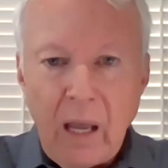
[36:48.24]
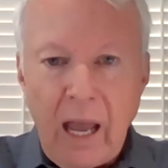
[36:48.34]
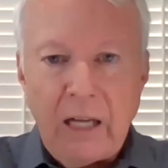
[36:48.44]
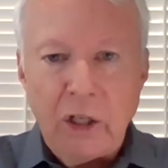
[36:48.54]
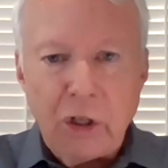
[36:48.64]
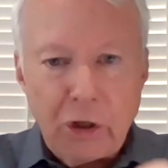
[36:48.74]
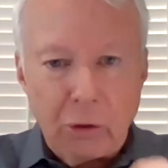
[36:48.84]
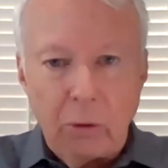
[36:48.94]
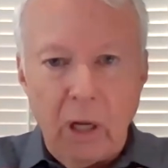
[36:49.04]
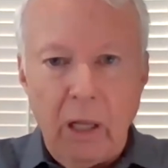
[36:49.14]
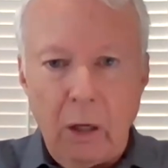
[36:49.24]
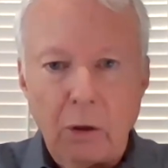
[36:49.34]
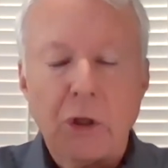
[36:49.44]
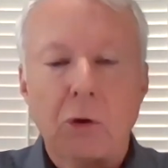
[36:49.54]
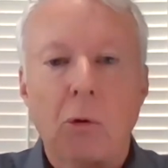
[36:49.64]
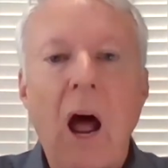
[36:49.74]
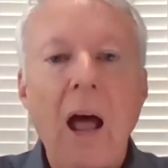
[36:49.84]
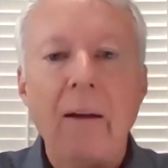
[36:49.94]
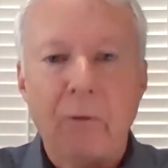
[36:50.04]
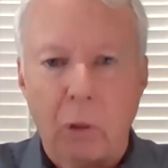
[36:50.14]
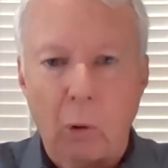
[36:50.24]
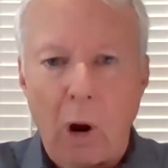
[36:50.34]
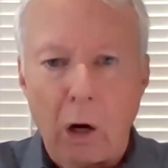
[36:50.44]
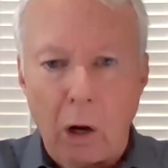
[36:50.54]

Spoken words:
and just, strive throughout